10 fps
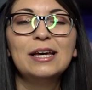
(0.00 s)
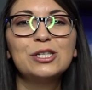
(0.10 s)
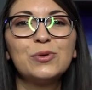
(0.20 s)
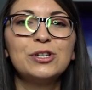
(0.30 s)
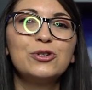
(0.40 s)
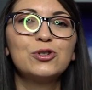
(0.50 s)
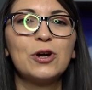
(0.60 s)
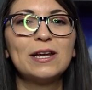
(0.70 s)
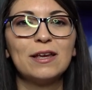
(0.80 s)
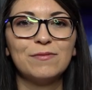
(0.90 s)
So I do
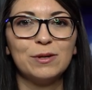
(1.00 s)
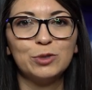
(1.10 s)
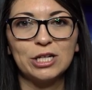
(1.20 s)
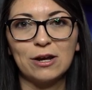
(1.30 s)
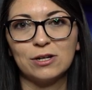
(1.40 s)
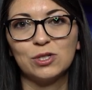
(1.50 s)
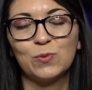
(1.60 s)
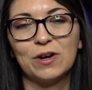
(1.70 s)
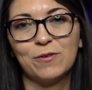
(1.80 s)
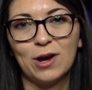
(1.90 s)
try to give them shoutouts
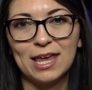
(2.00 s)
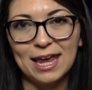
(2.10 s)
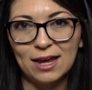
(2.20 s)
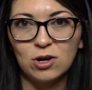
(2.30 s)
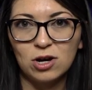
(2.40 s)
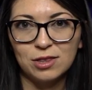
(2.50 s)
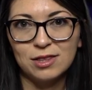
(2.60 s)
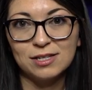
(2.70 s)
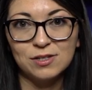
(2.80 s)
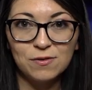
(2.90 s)
whenever I can on
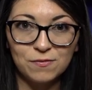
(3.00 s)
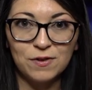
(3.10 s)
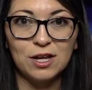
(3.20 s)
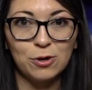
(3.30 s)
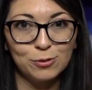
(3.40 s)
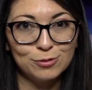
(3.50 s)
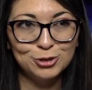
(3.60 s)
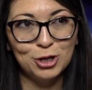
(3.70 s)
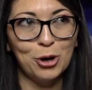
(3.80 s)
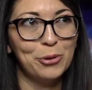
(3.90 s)
this video
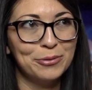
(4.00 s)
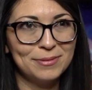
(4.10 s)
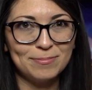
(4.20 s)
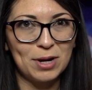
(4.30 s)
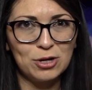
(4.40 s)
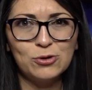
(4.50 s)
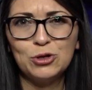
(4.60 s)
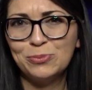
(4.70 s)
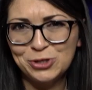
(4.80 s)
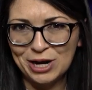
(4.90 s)
show my
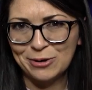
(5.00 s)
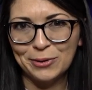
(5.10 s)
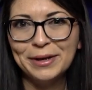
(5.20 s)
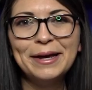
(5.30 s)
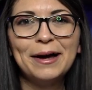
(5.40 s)
YouTube channel.